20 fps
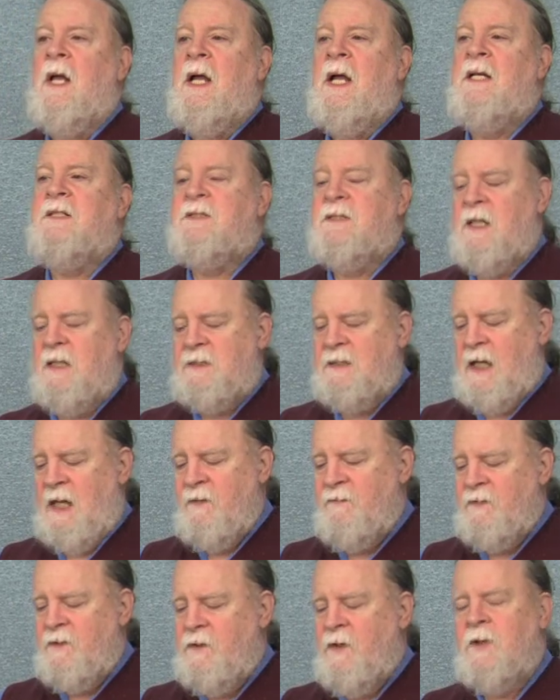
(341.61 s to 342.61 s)
it says
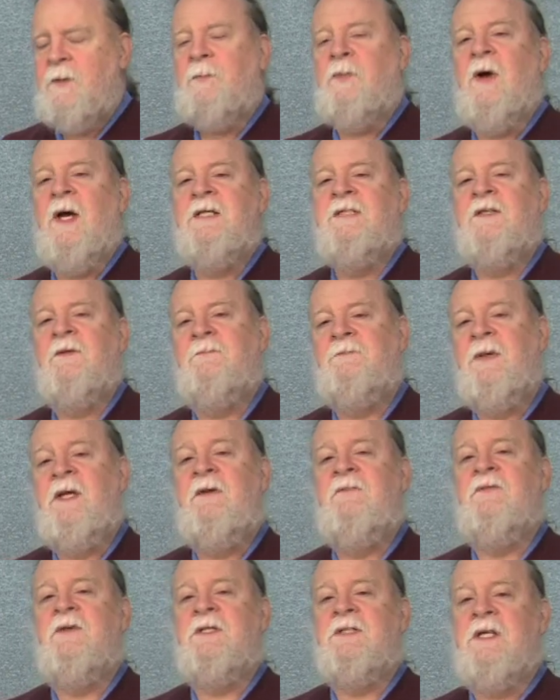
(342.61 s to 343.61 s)
even though the price of
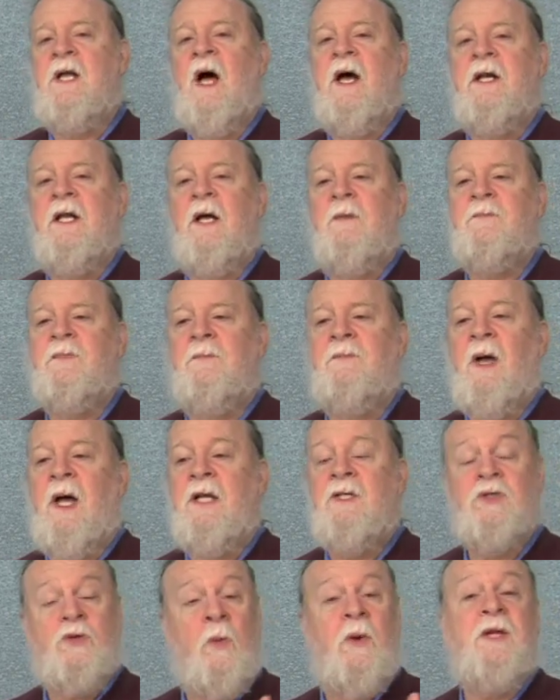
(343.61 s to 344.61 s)
beef has gone up
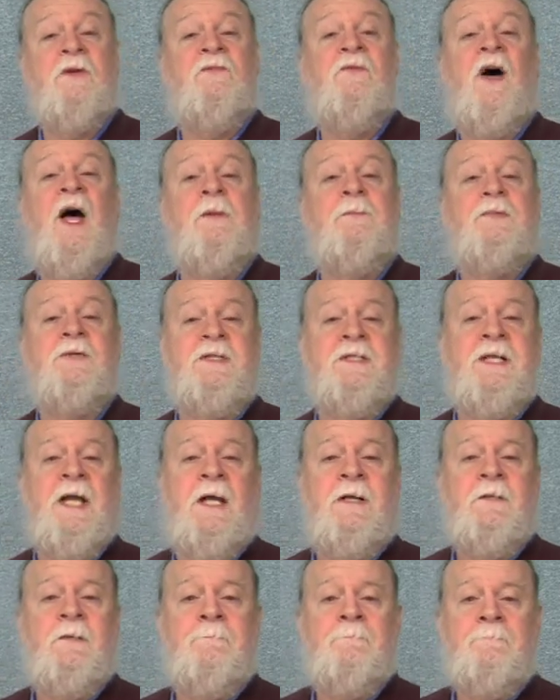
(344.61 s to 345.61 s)
by
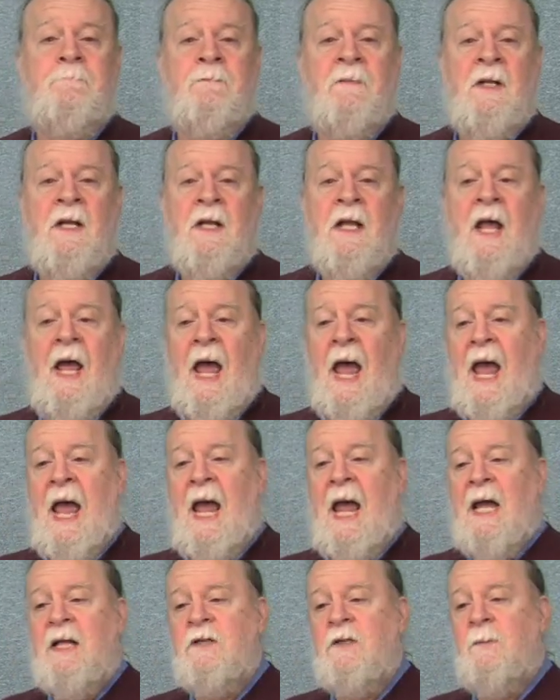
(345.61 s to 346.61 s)
25%,
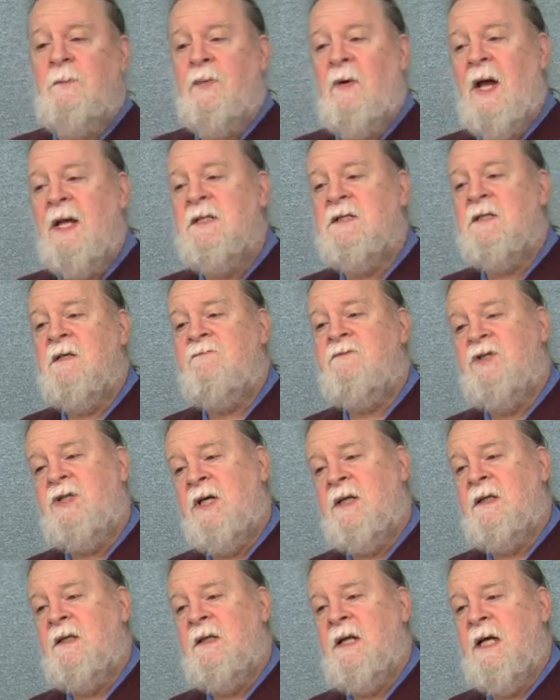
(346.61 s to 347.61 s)
and the price of
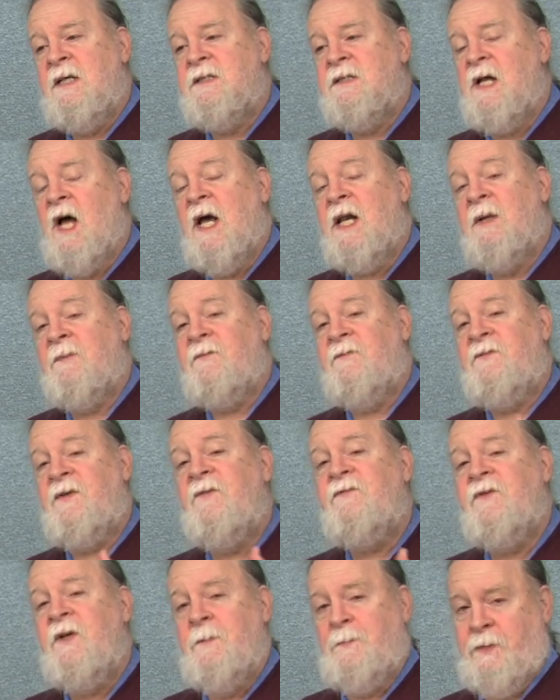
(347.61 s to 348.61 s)
chicken has gone up
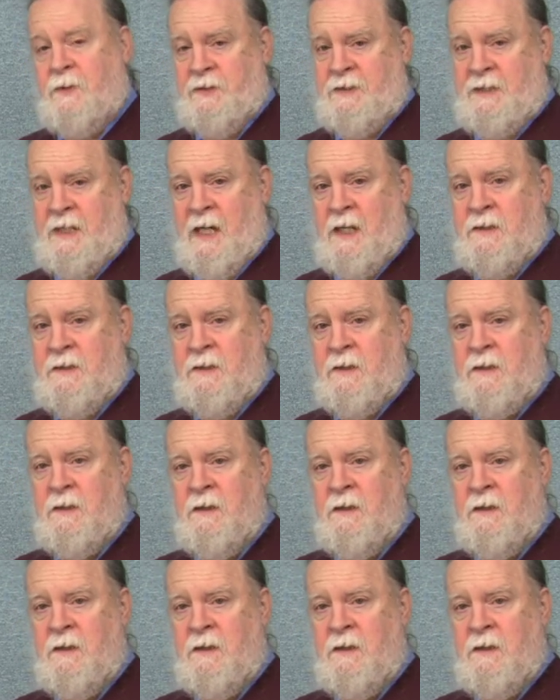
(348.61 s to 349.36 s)
50%,